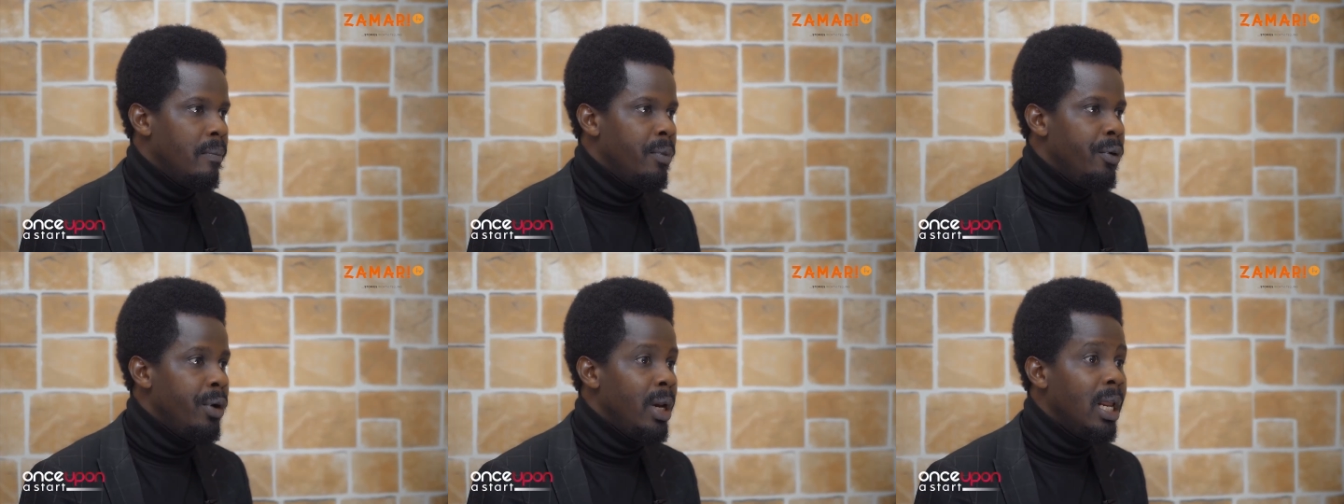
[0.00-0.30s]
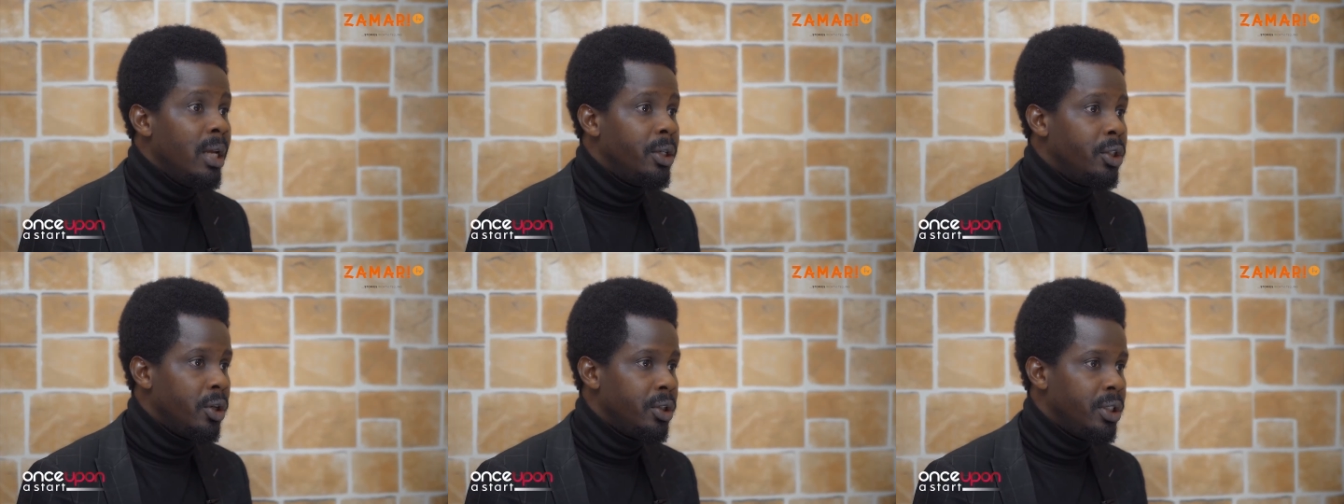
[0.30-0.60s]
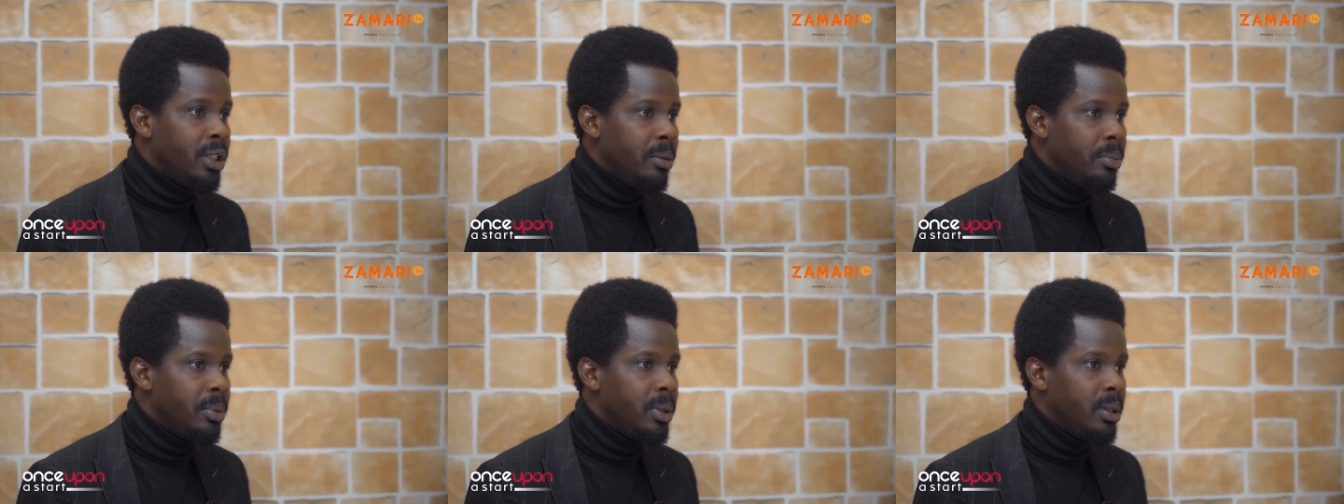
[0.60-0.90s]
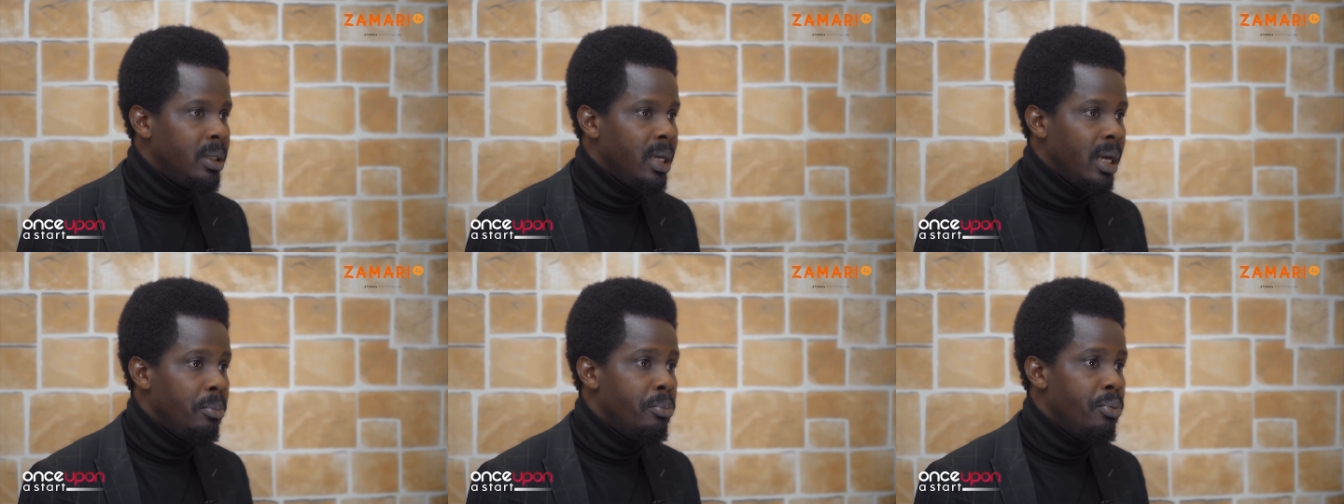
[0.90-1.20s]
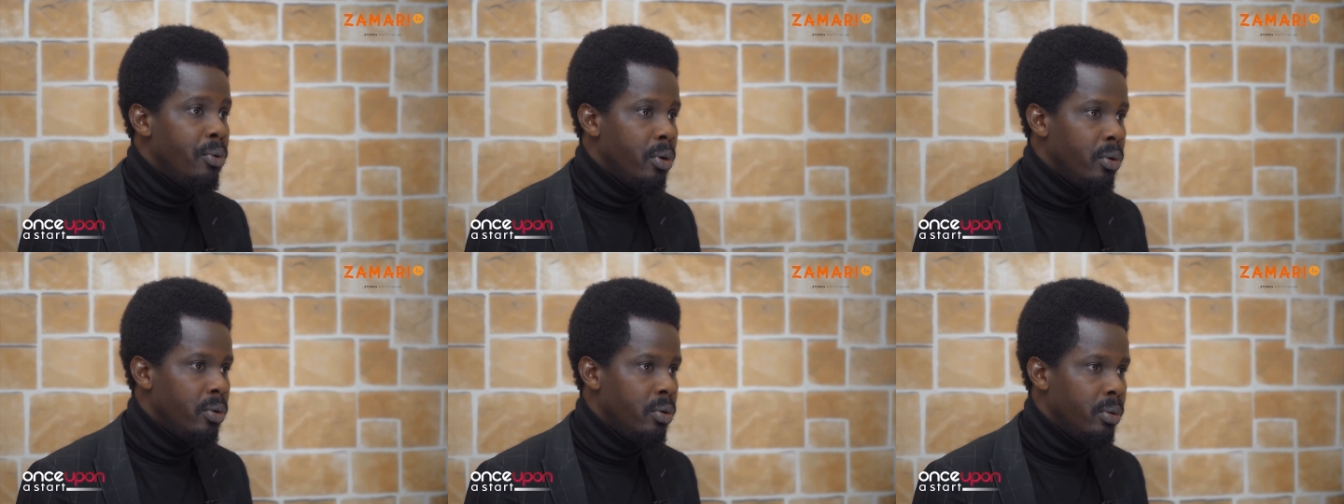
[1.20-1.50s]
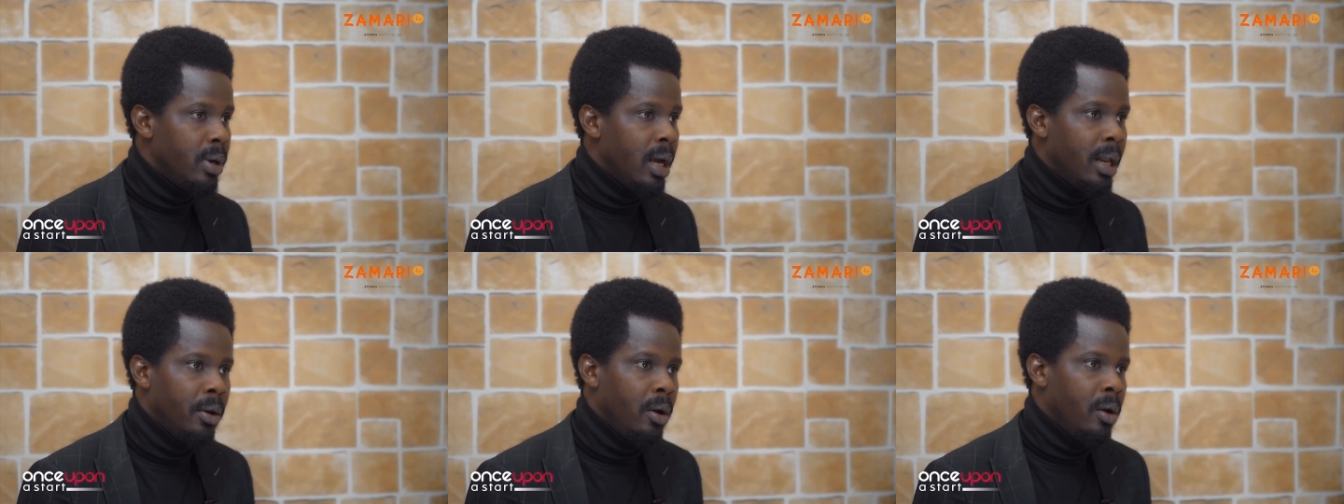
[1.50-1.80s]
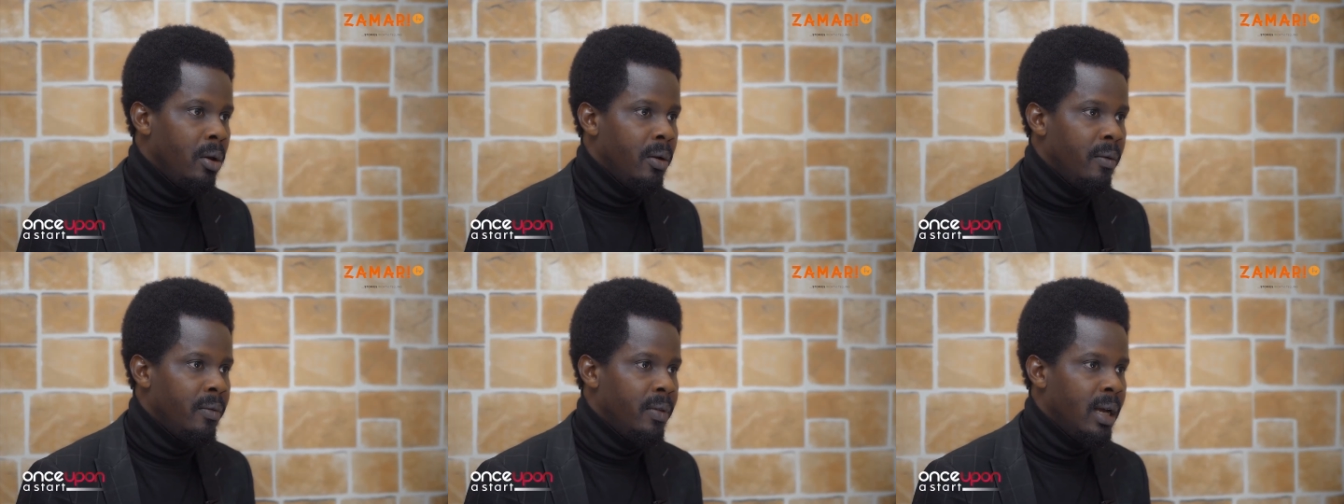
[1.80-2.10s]
relationships get broken and
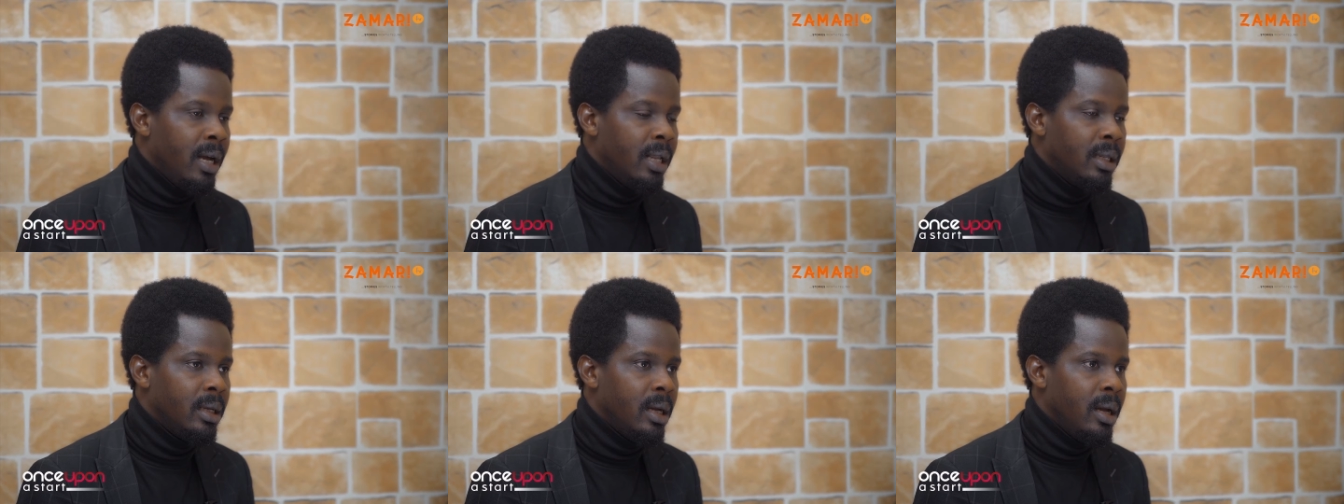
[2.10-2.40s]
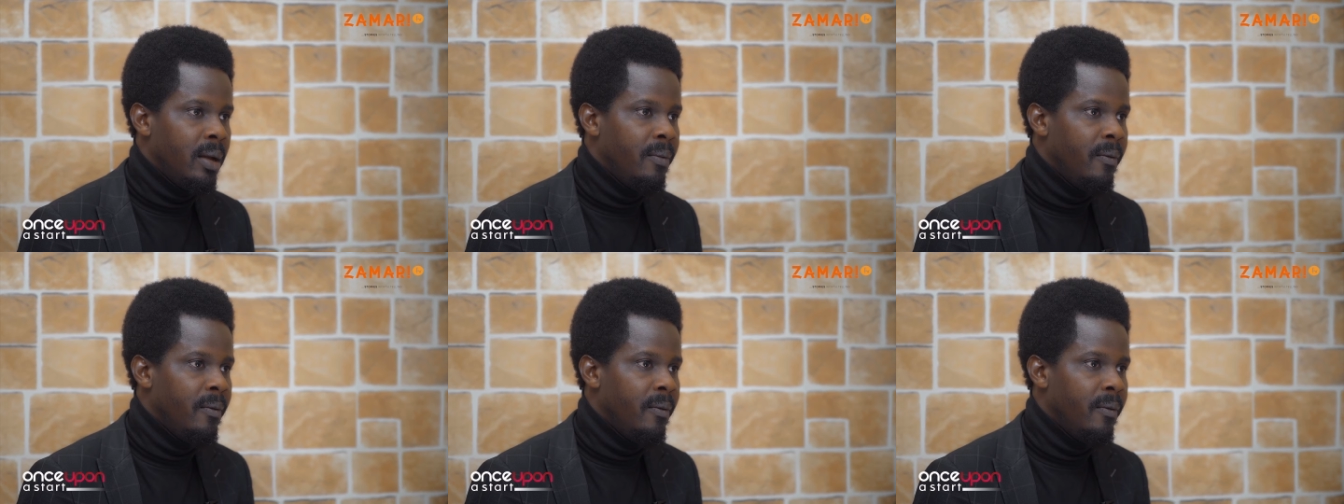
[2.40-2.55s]
all of that.